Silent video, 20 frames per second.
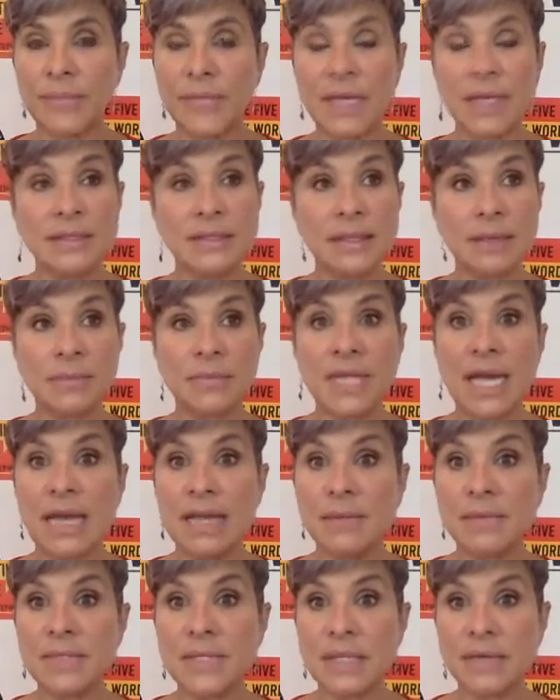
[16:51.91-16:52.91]
And
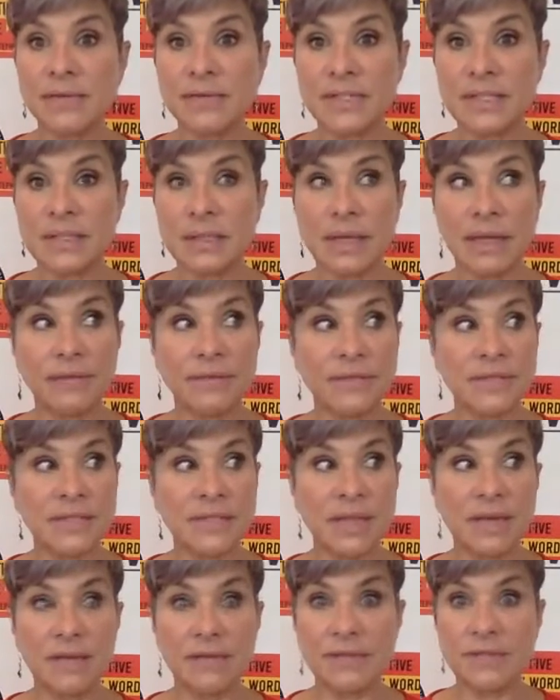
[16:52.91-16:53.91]
sometimes if
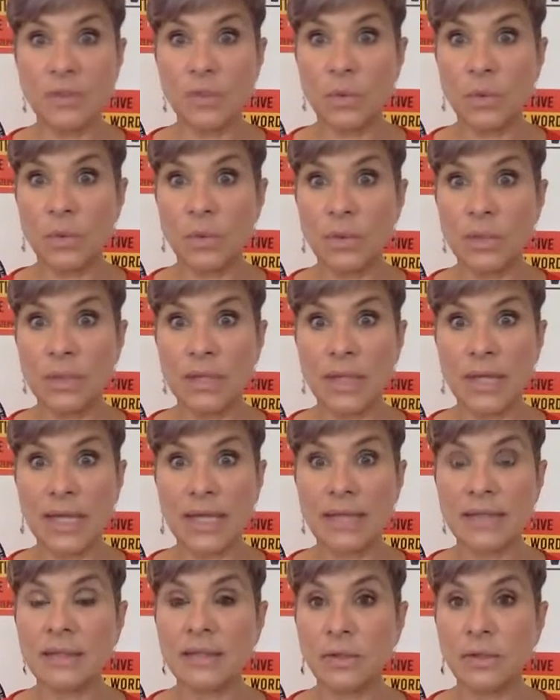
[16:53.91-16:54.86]
stuff's going like